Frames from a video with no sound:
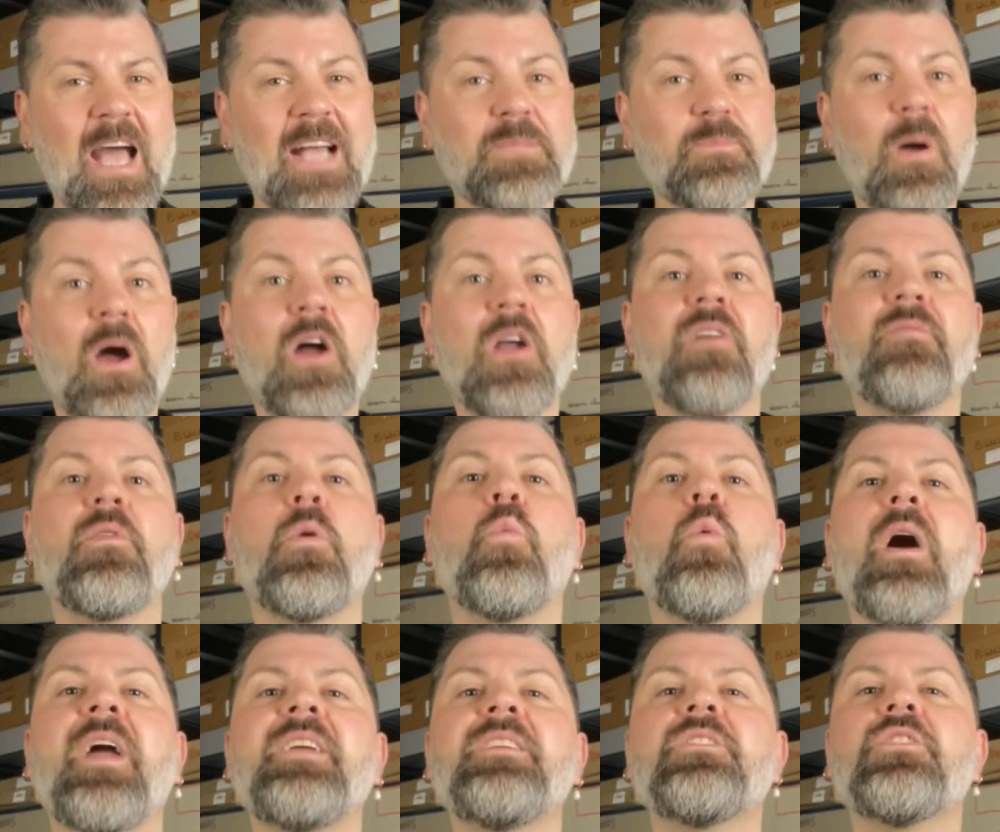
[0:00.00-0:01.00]
as part of a
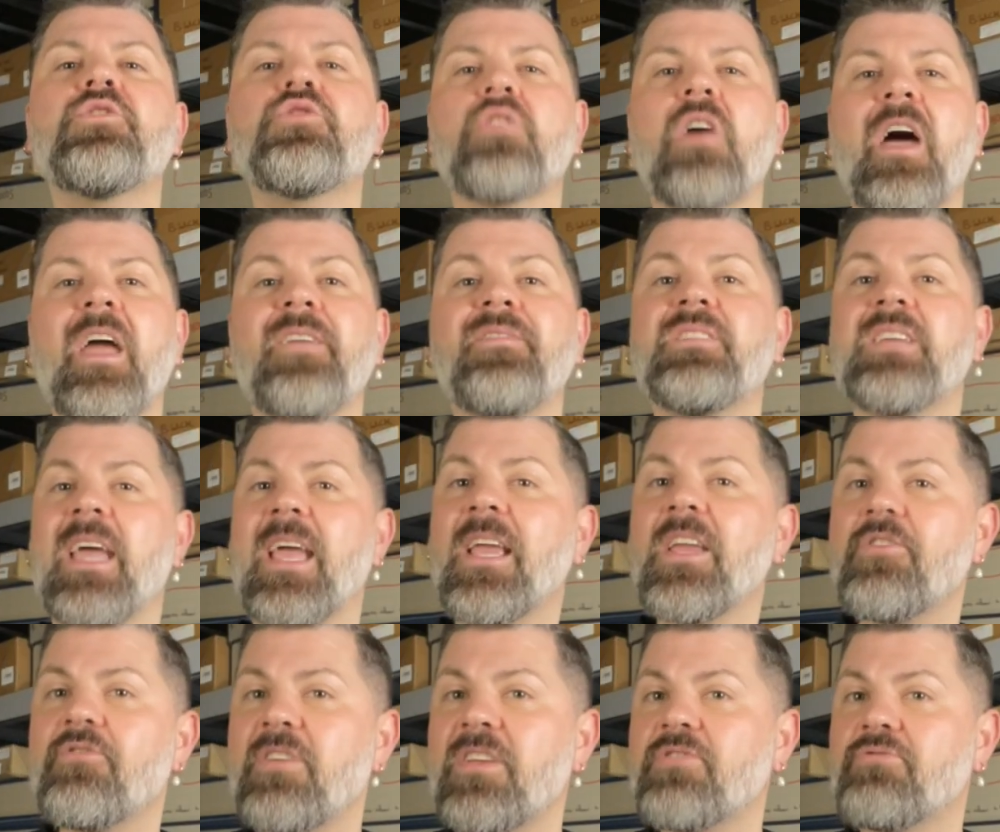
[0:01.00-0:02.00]
wider drive to
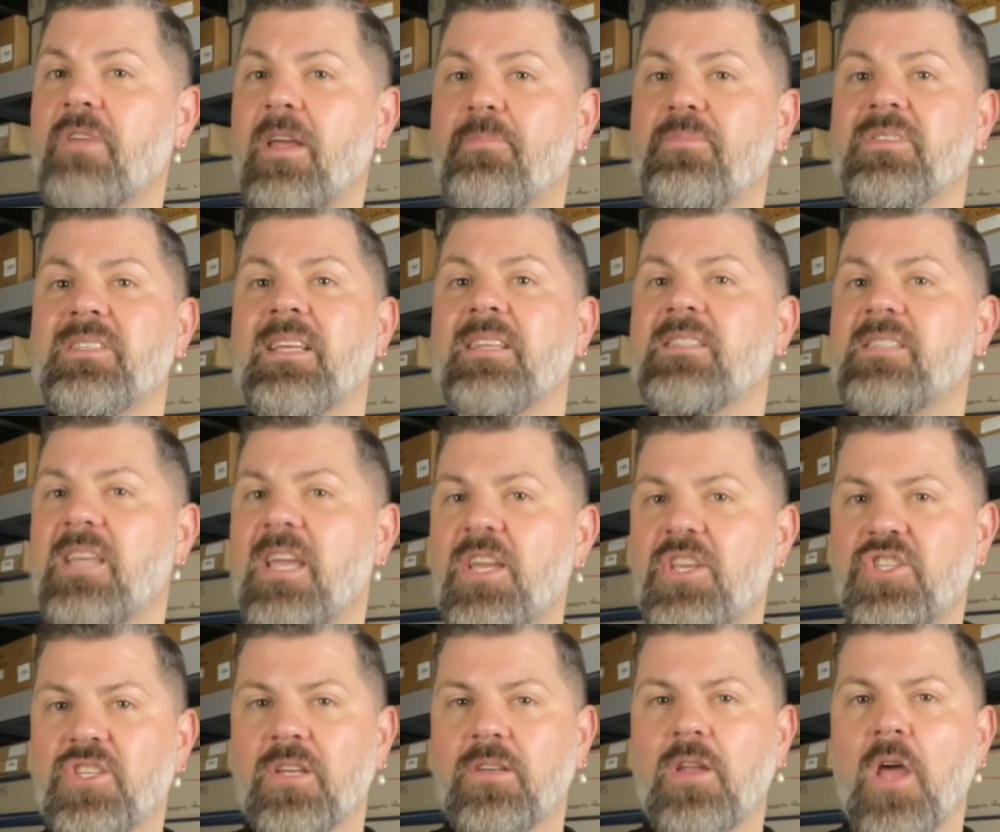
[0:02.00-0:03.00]
increase
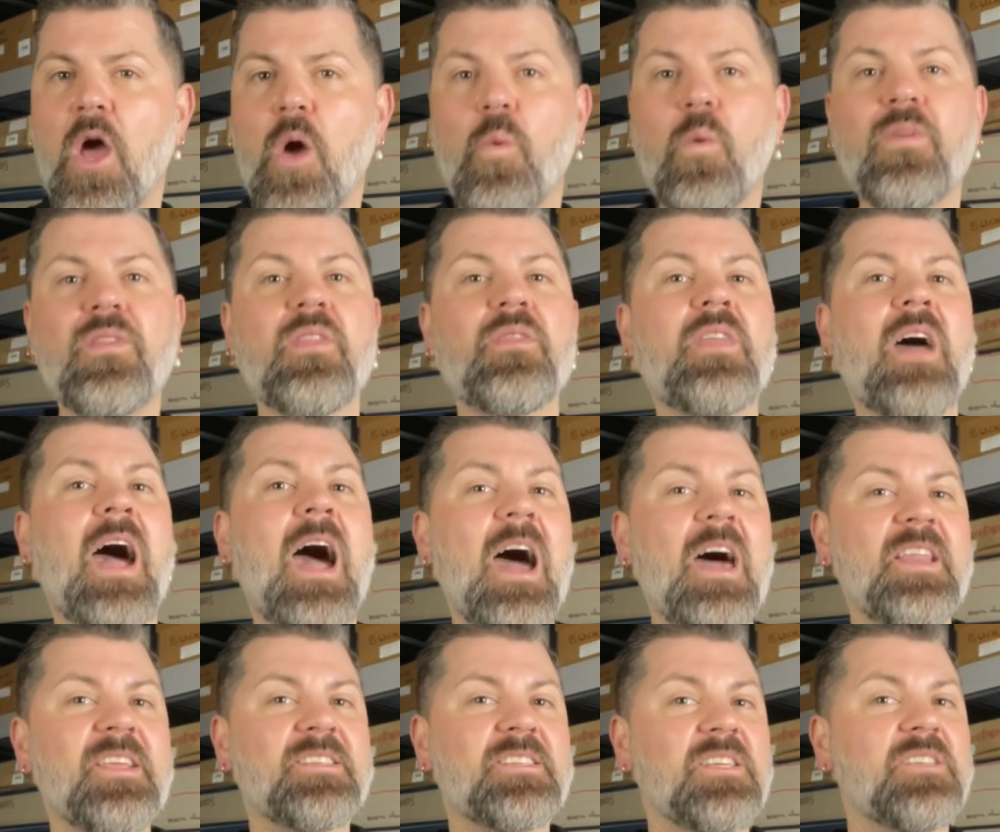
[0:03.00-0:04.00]
representation within the
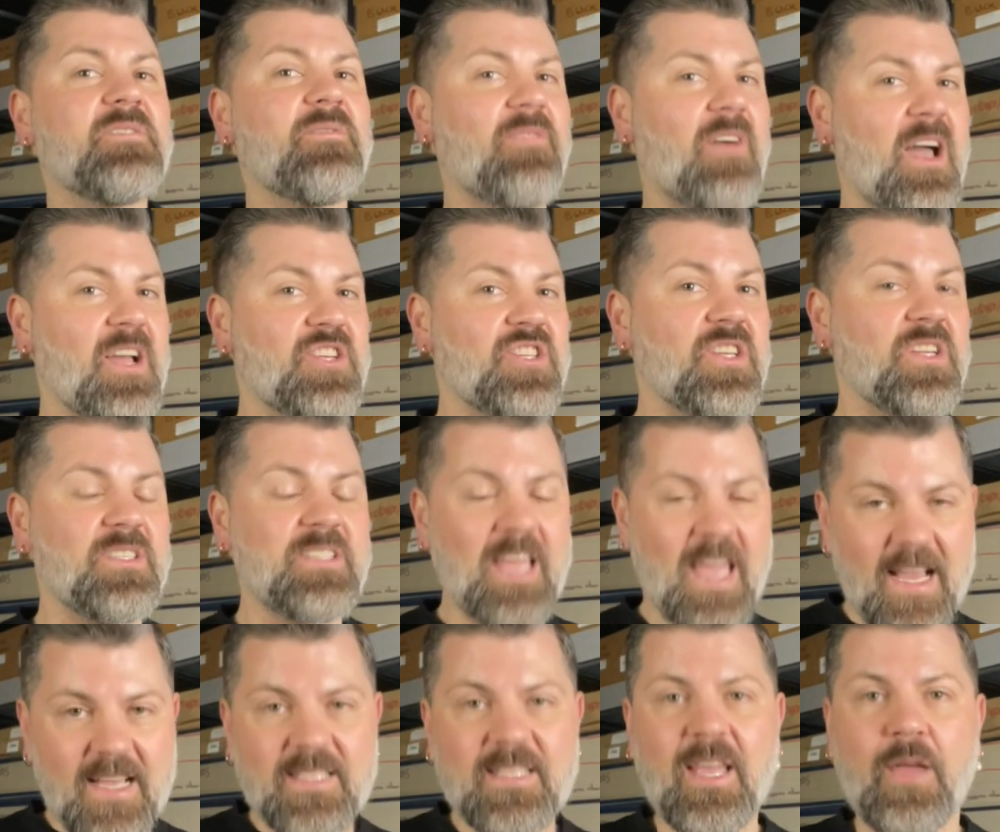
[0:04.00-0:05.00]
Harris's fashion and
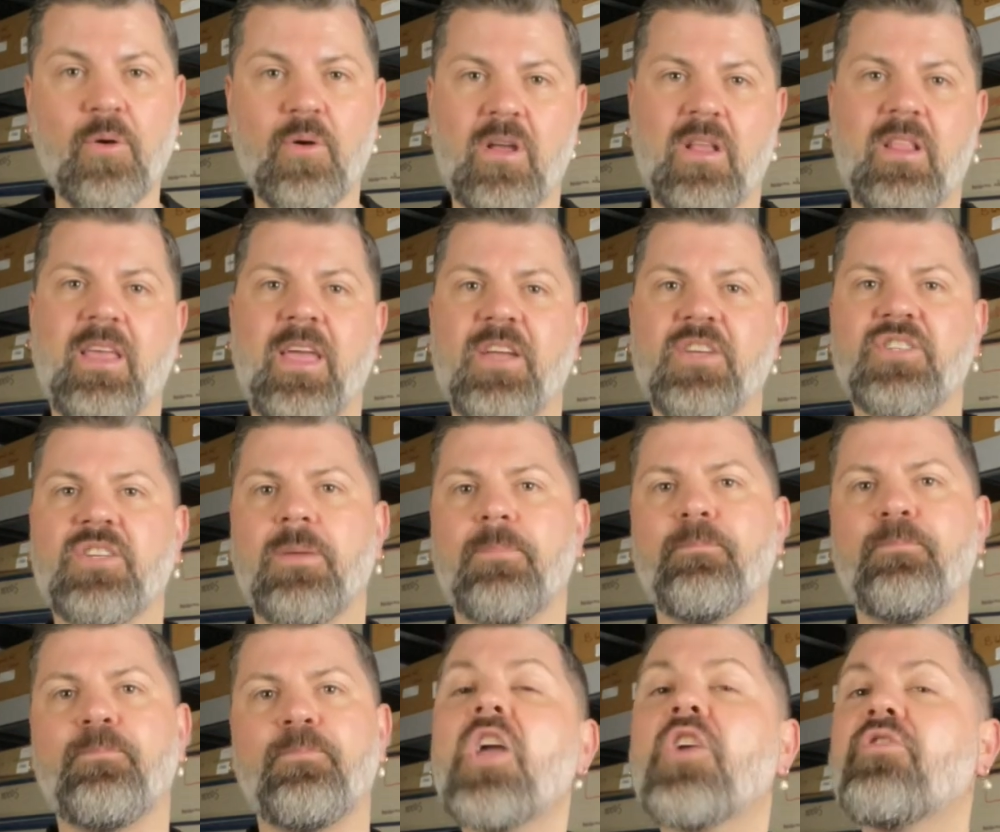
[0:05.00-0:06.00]
textile collection.
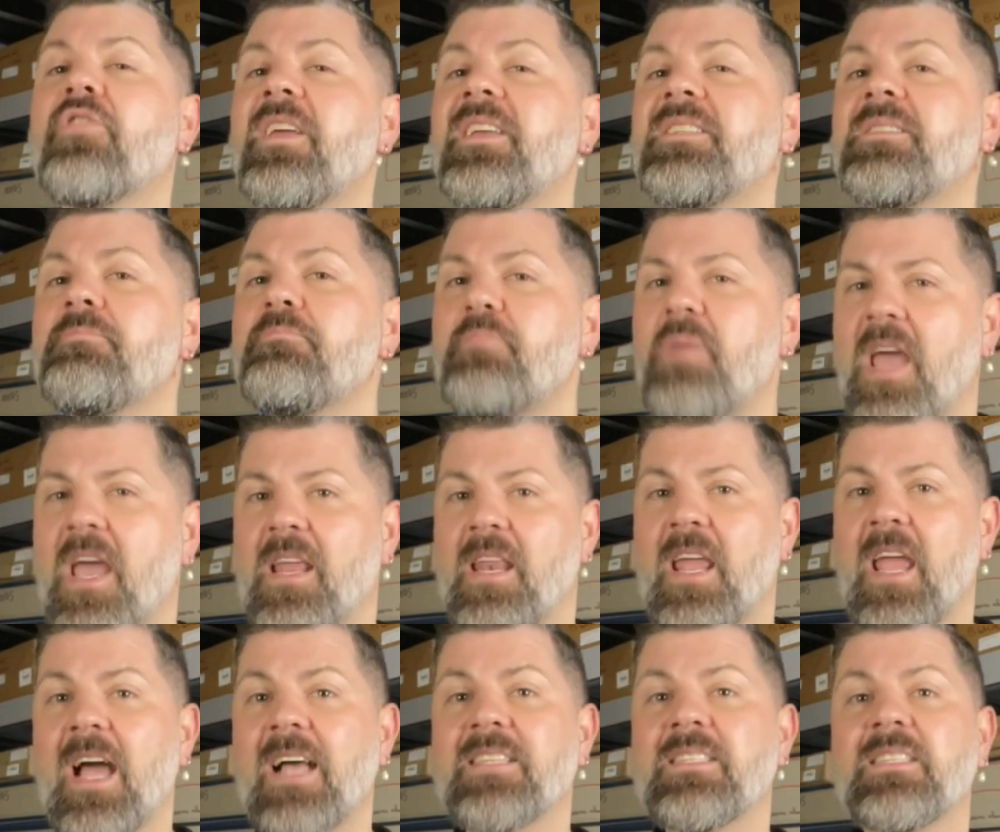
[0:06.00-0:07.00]
Grayson Perry
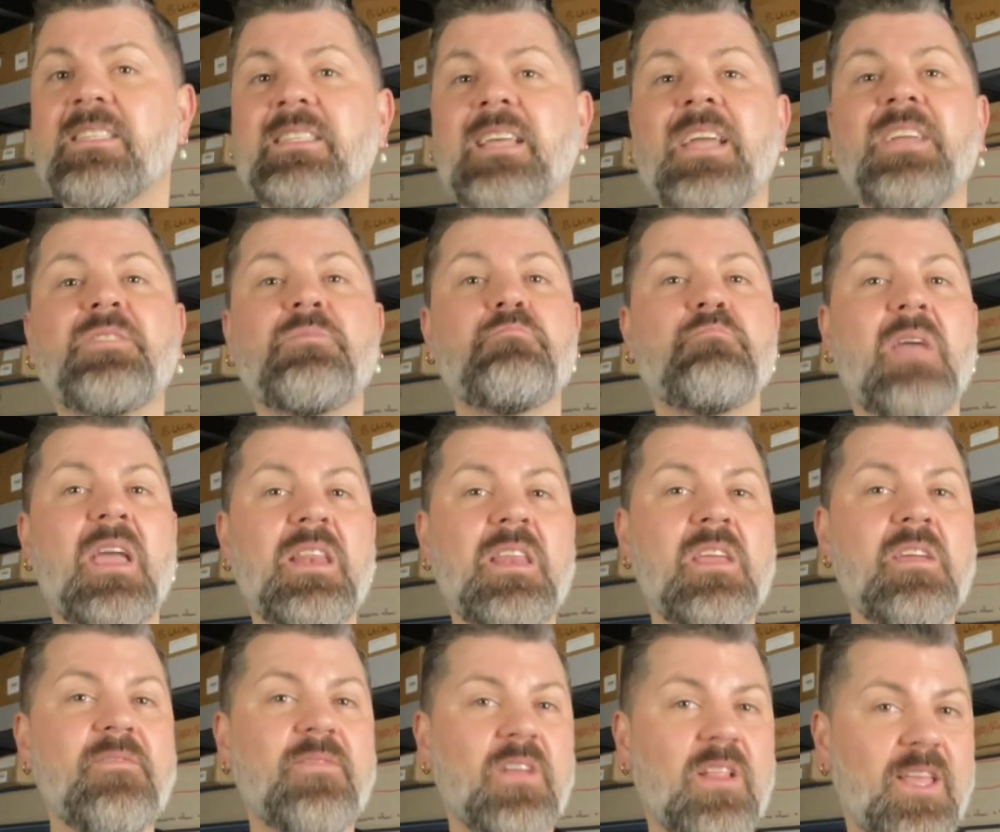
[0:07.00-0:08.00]
has designed
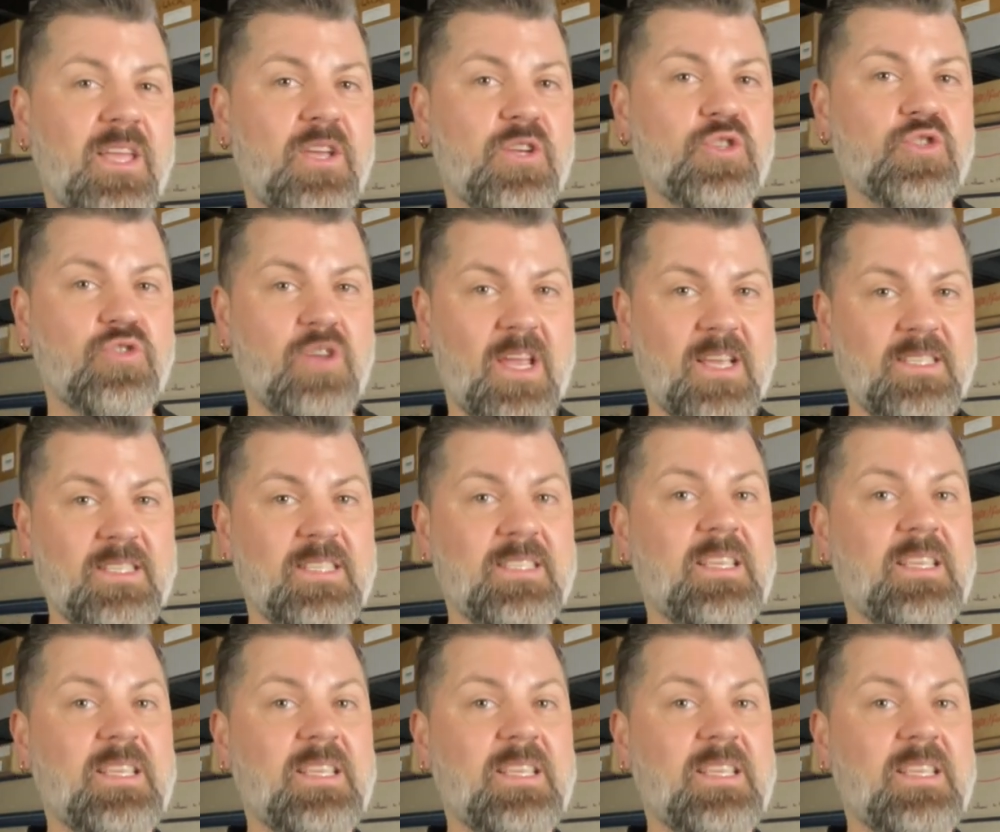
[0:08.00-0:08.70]
many of Claire's dresses